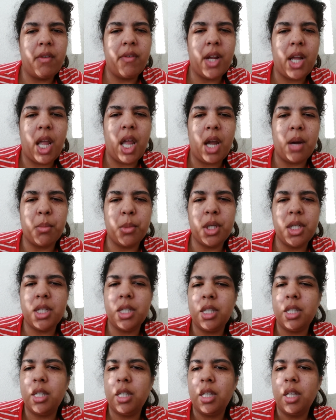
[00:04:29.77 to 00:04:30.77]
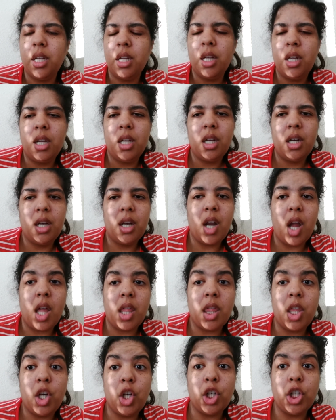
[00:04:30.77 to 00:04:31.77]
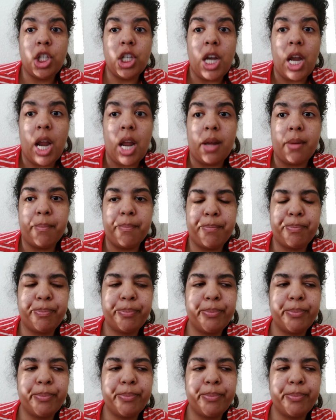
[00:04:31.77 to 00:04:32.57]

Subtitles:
of a camera is not their jam.